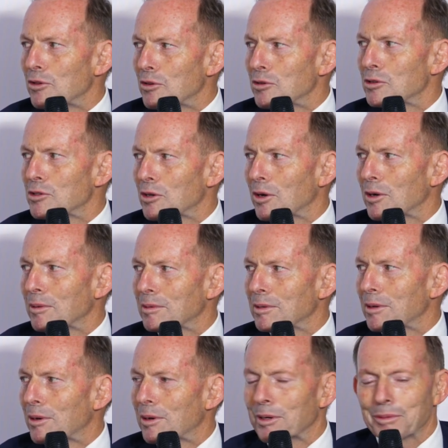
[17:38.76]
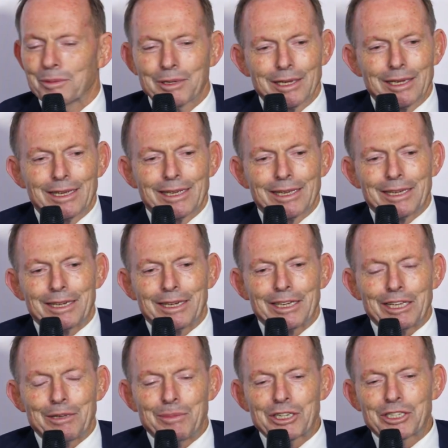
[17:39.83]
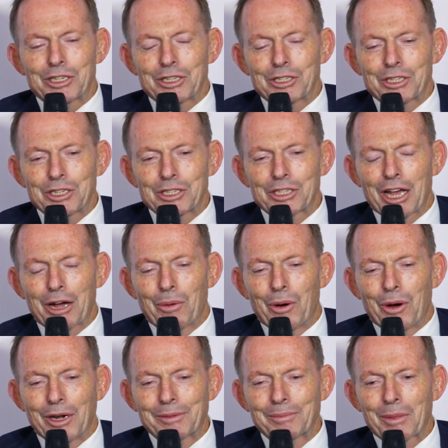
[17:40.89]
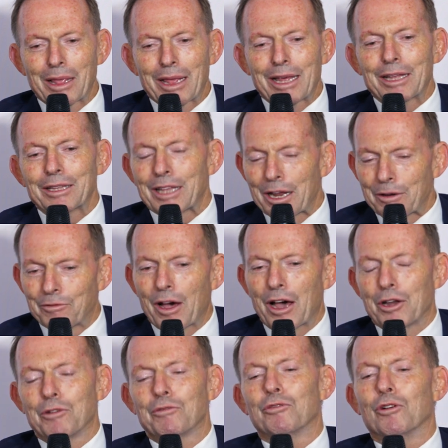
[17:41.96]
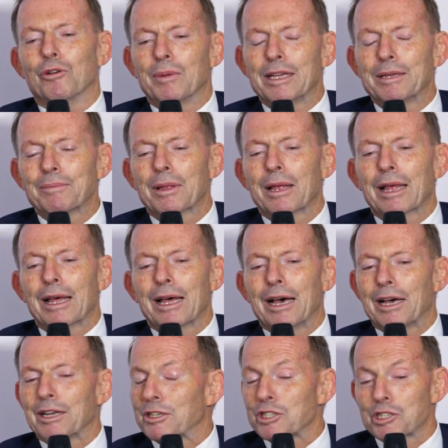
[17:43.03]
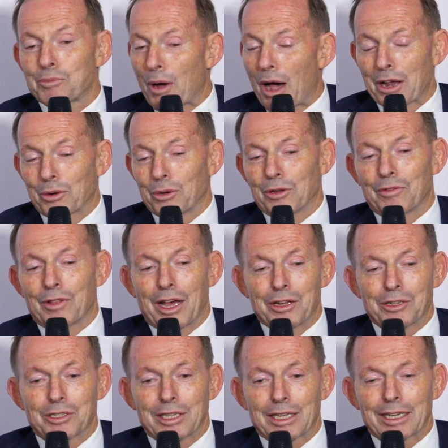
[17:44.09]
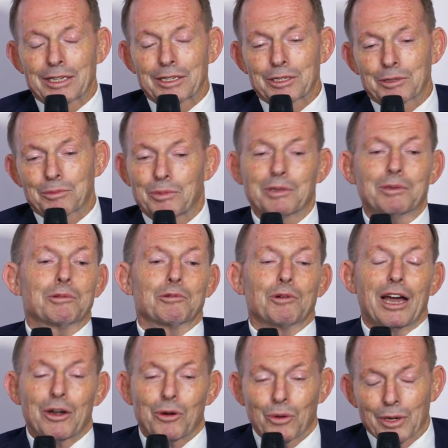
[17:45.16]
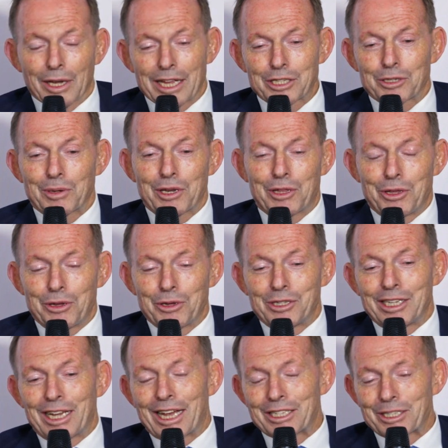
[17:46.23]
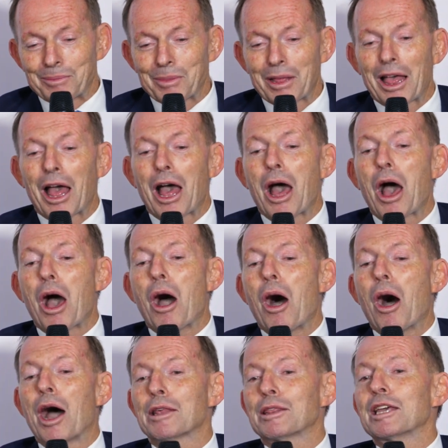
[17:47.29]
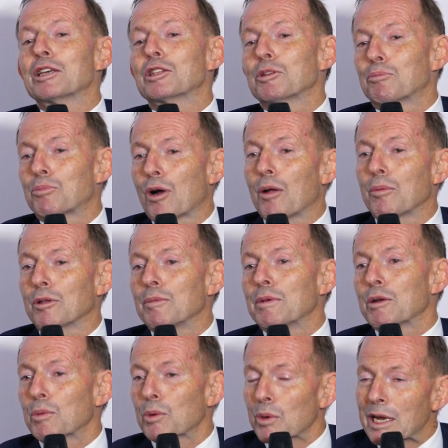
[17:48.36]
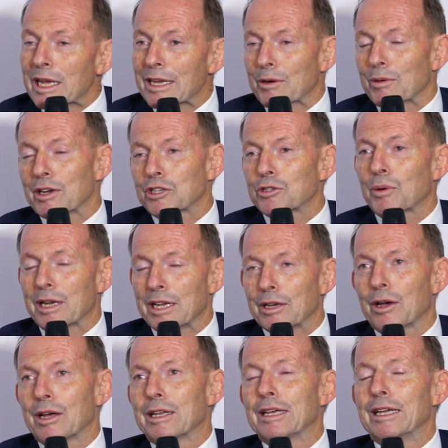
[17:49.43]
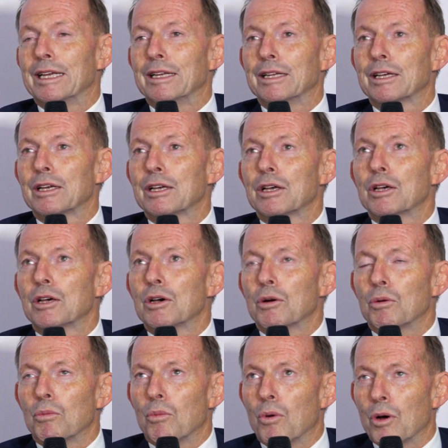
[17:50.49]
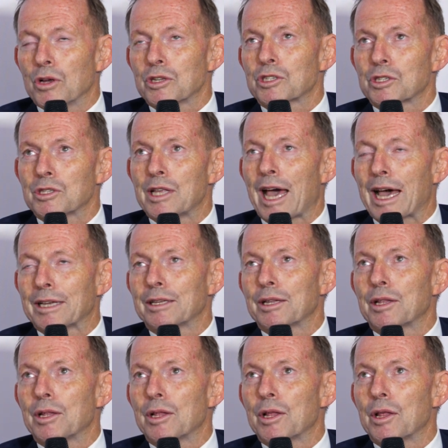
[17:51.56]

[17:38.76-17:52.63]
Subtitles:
views on emissions and so on. They'd voted for me despite all of those things with greater or lesser enthusiasm. I think the problem in Warringah in 2019 was that